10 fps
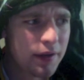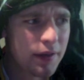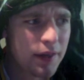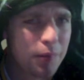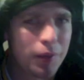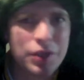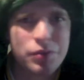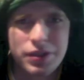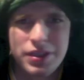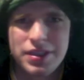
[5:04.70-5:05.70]
that place
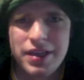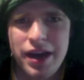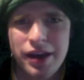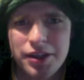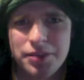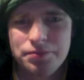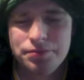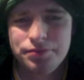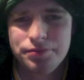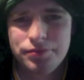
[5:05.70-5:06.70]
was ecstatic.
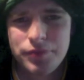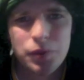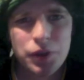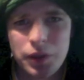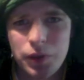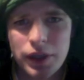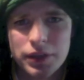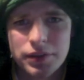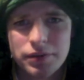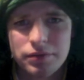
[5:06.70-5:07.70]
It really
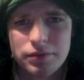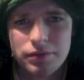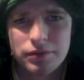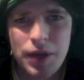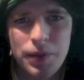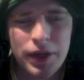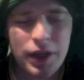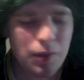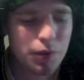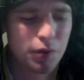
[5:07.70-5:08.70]
was. I mean, it
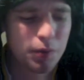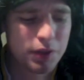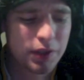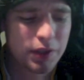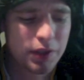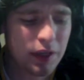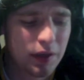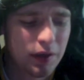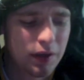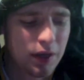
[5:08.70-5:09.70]
was almost like
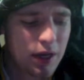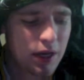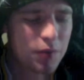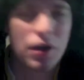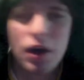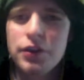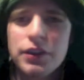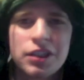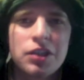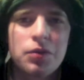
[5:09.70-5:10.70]
it was obvious
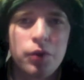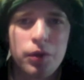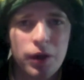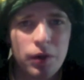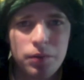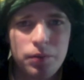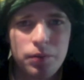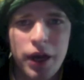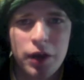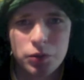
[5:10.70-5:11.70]
that the Green Bay
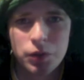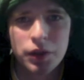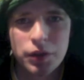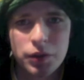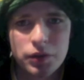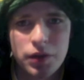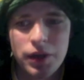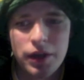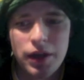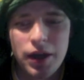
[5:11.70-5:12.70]
Packers were going to lose. I
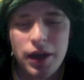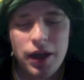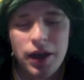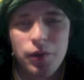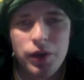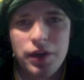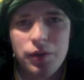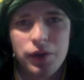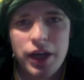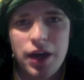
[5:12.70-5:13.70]
mean, we didn't
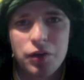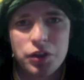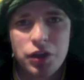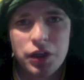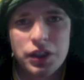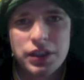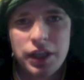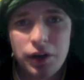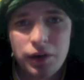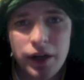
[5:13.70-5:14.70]
really have our starting
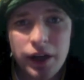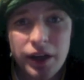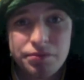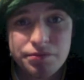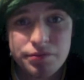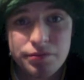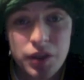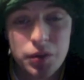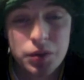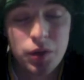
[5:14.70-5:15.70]
center ready. He
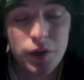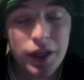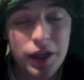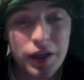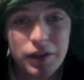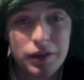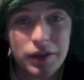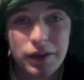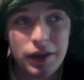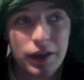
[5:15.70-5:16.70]
was going in
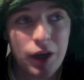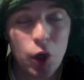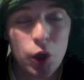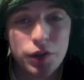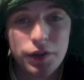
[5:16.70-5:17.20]
hurt.